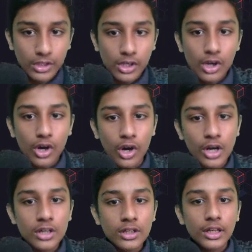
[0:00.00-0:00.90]

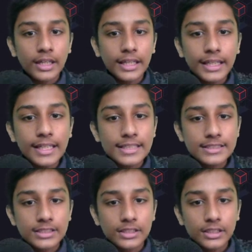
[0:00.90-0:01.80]
or
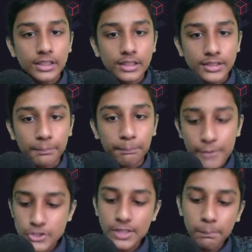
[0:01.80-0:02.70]
is the
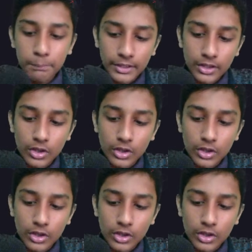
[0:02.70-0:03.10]
bishop pair